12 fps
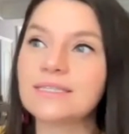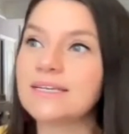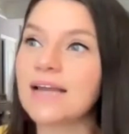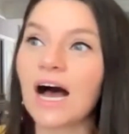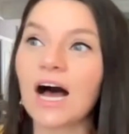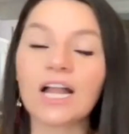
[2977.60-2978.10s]

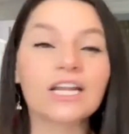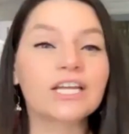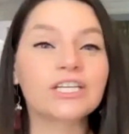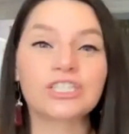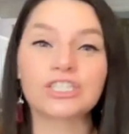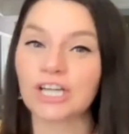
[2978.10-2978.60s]

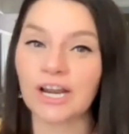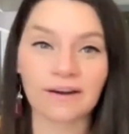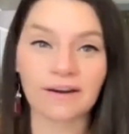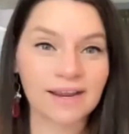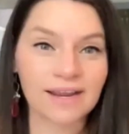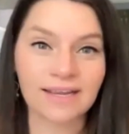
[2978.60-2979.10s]
knowledge
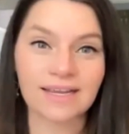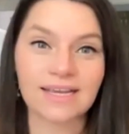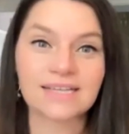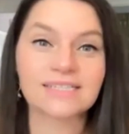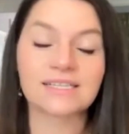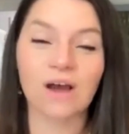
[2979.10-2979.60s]
sharing
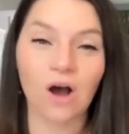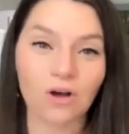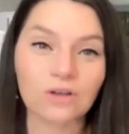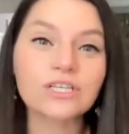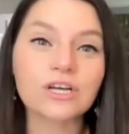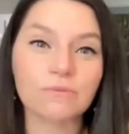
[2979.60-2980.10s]
is
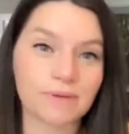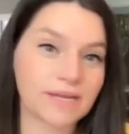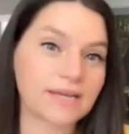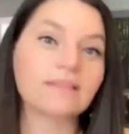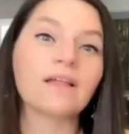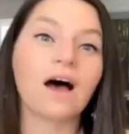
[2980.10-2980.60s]
also
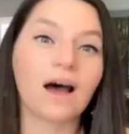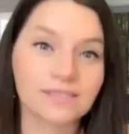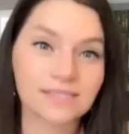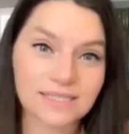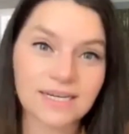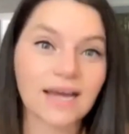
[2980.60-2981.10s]
being
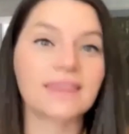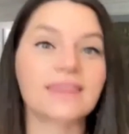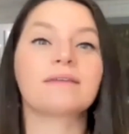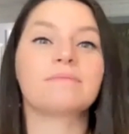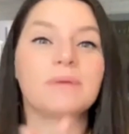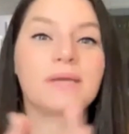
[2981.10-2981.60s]
lost, I
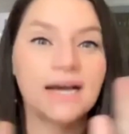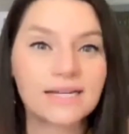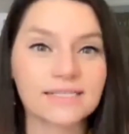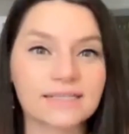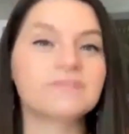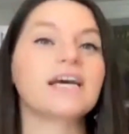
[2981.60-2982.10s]
think,
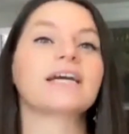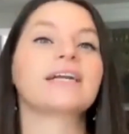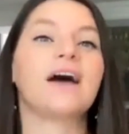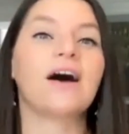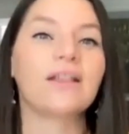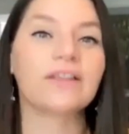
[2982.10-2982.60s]
because of
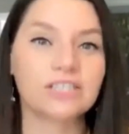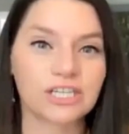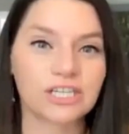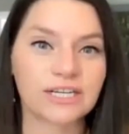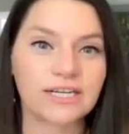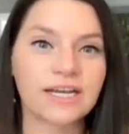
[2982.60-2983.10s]

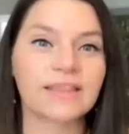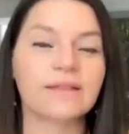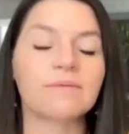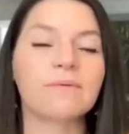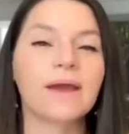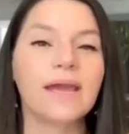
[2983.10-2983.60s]
technology and
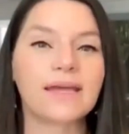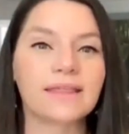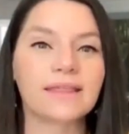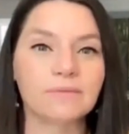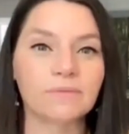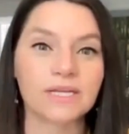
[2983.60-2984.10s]
the way
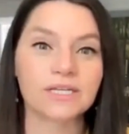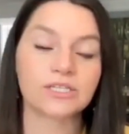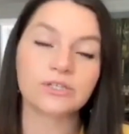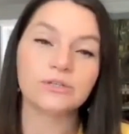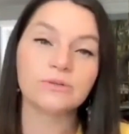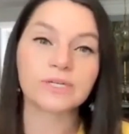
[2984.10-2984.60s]
that we
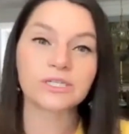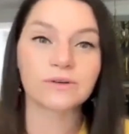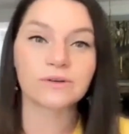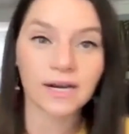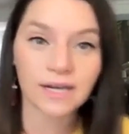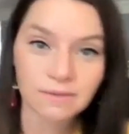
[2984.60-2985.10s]
do and do
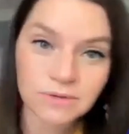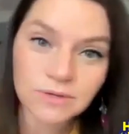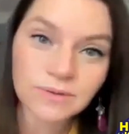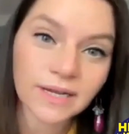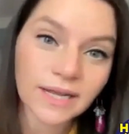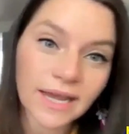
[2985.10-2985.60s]
not
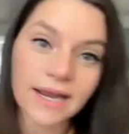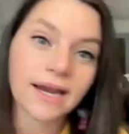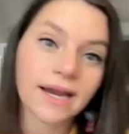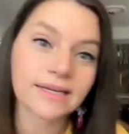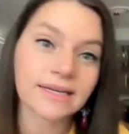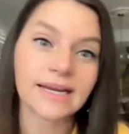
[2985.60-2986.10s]
communicate
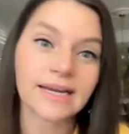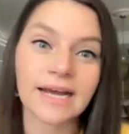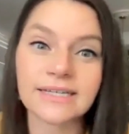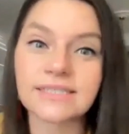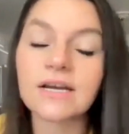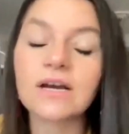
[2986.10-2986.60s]
and
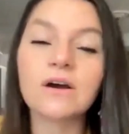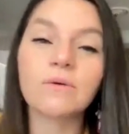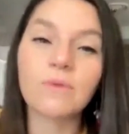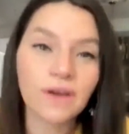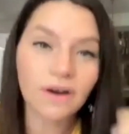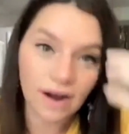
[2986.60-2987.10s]
connect
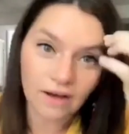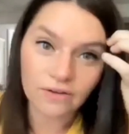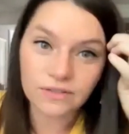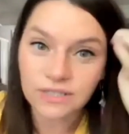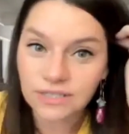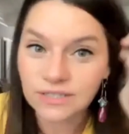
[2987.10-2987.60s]
with our
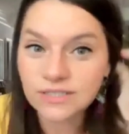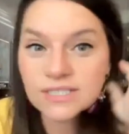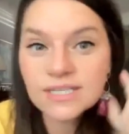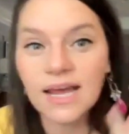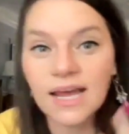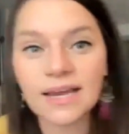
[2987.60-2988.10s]

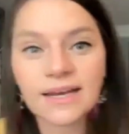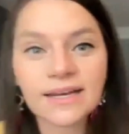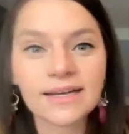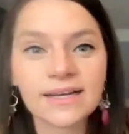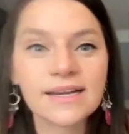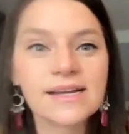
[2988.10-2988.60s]
elders.
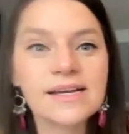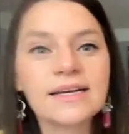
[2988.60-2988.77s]
And